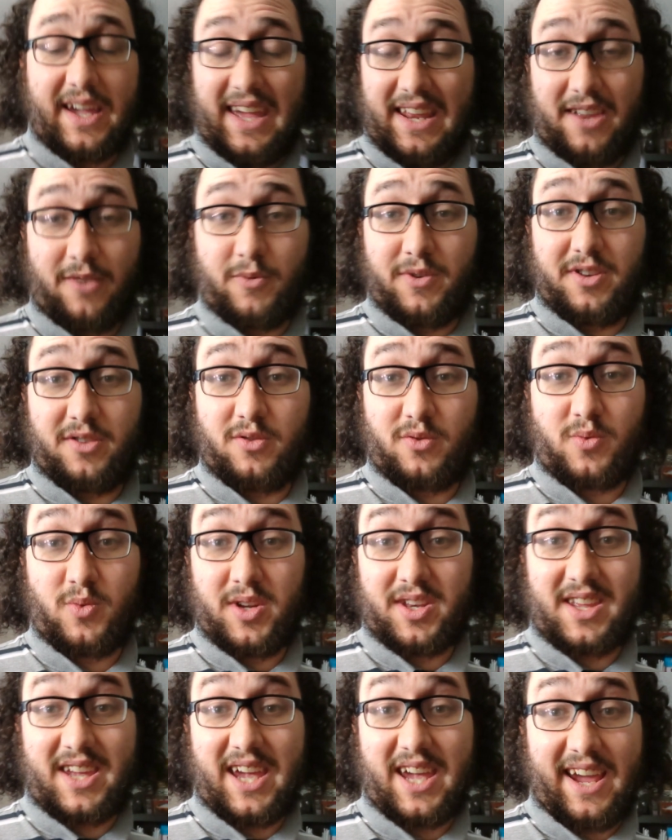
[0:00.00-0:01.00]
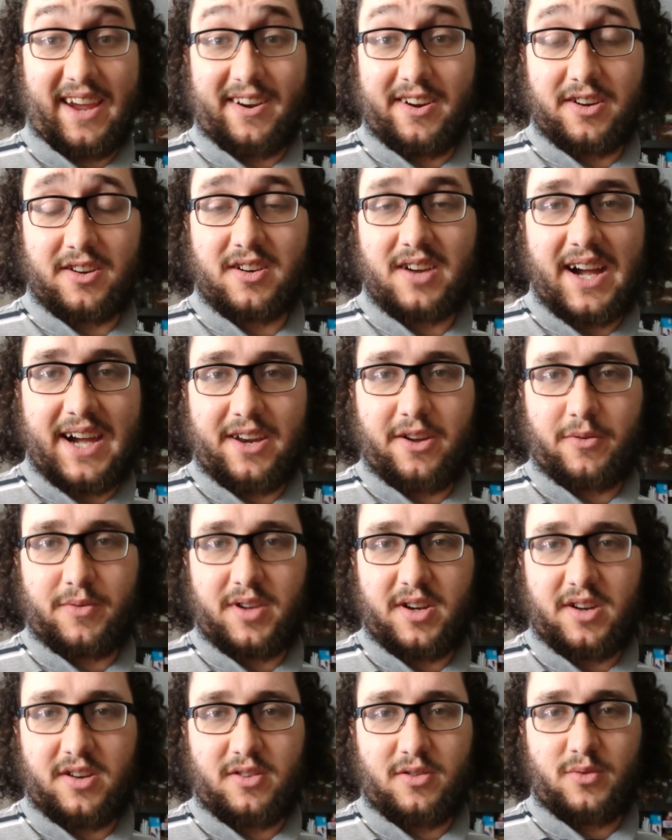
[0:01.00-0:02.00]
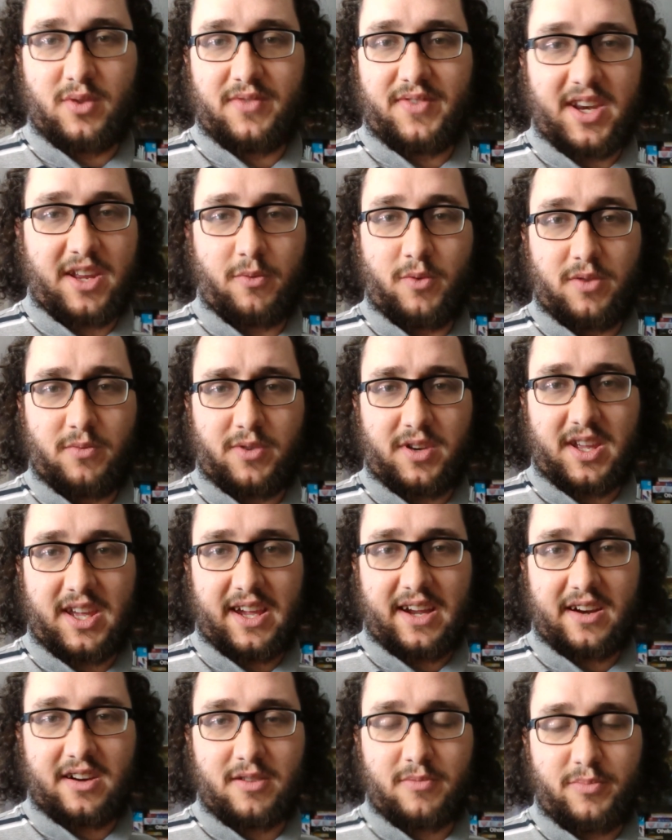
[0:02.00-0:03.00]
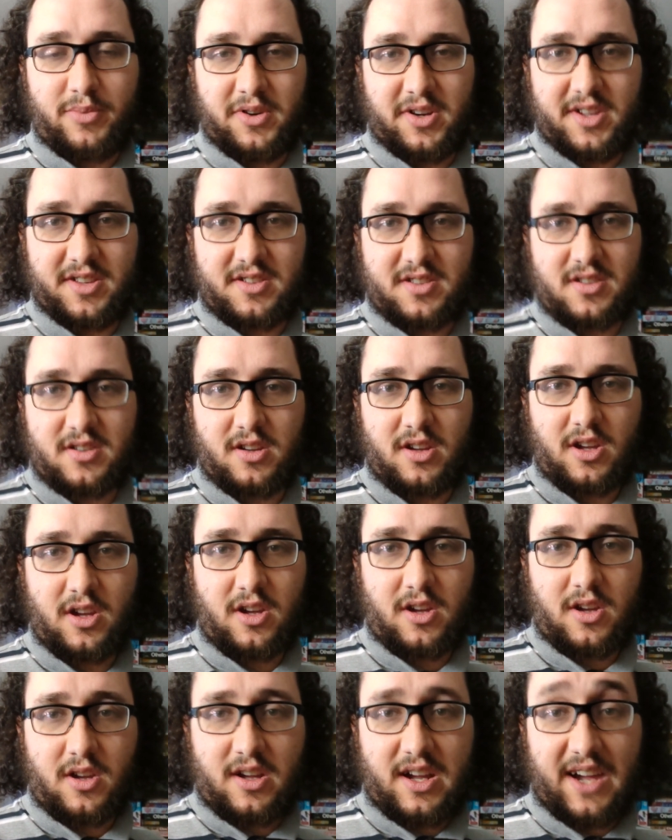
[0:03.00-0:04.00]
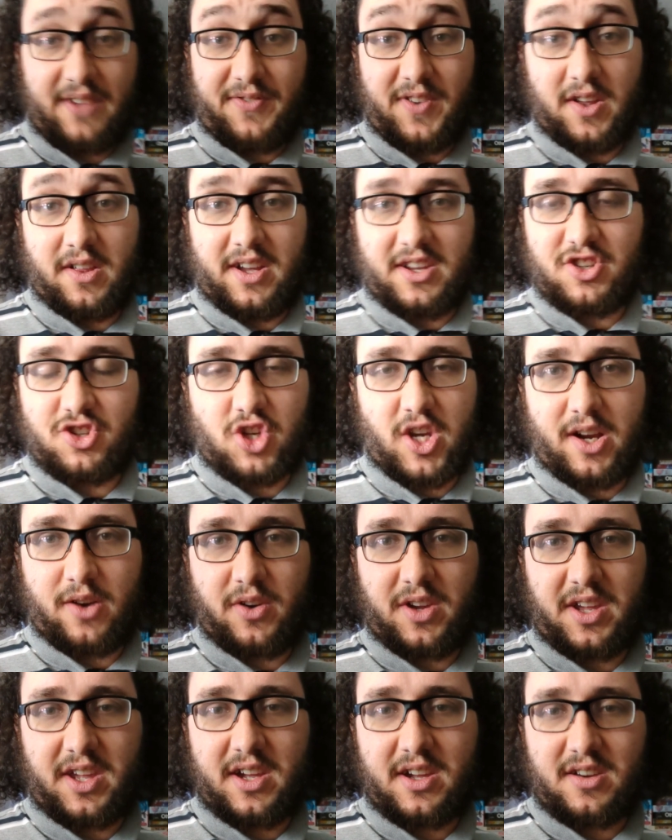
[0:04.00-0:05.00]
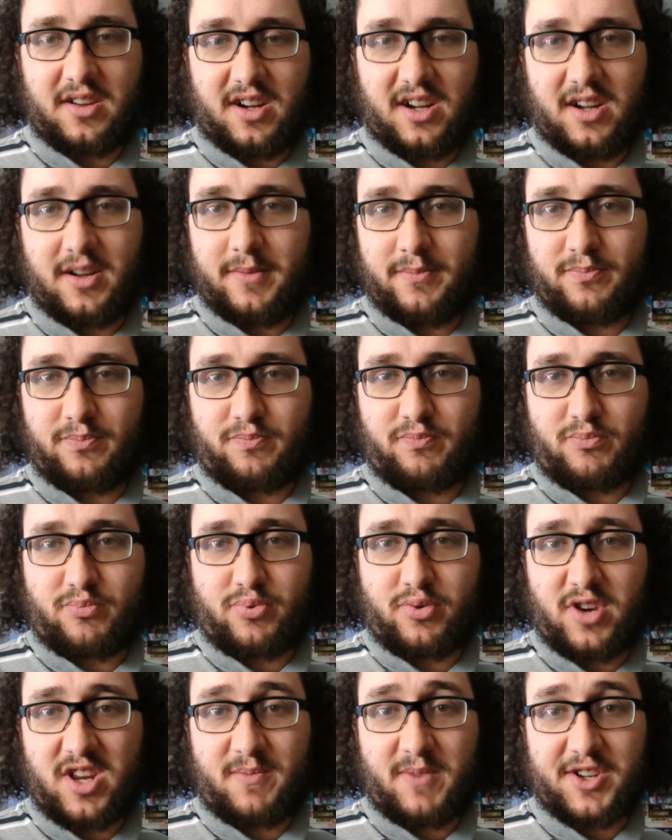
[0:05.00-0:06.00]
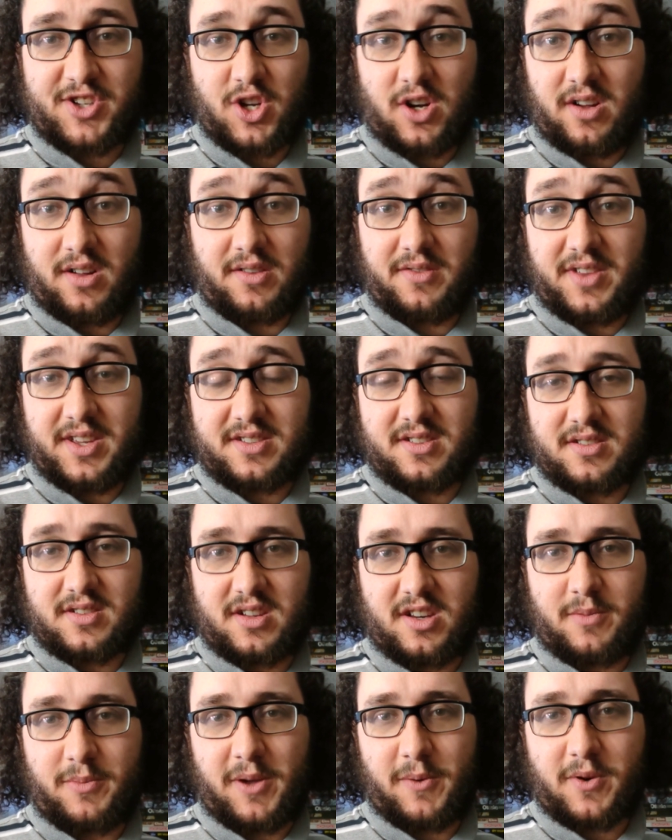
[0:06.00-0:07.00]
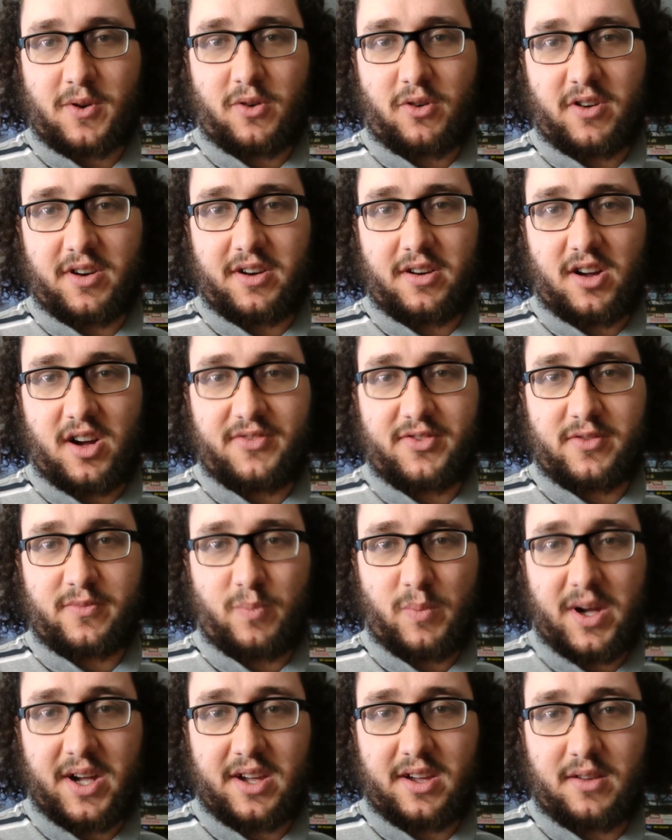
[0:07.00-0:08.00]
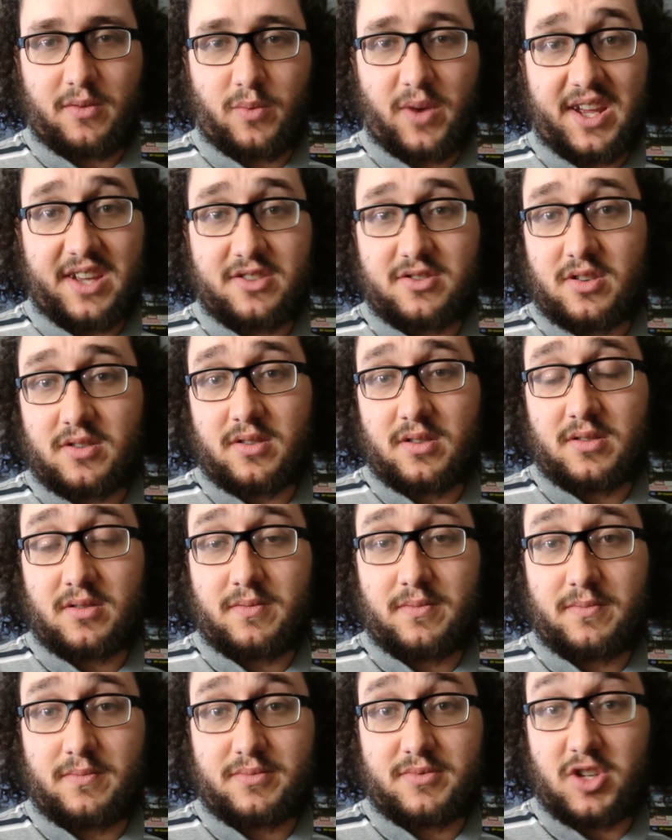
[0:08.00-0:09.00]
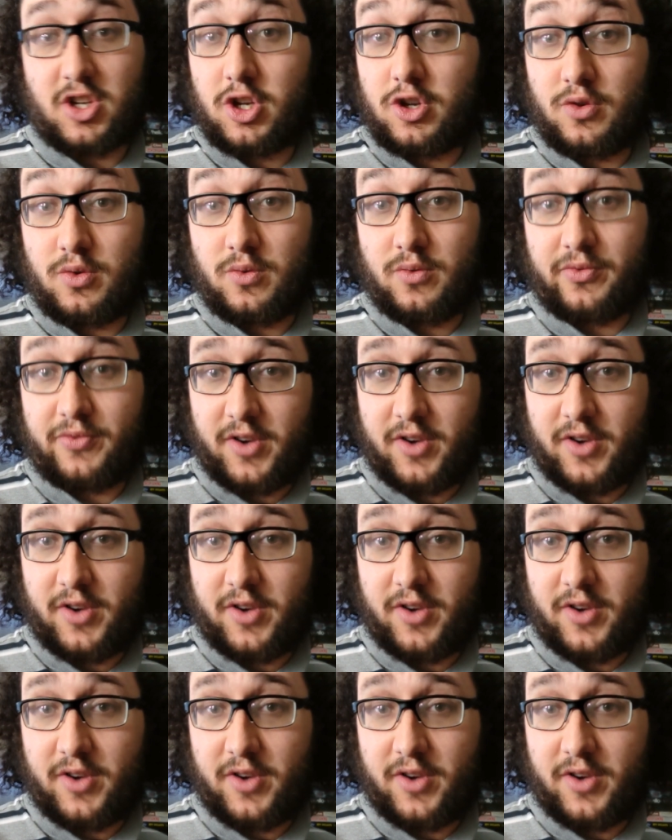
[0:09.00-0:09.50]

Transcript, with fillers: anyone who would care. I don't know if anyone would care, but... I feel like sharing it. Um, pretty much all of this is going to be recorded off of my Razer two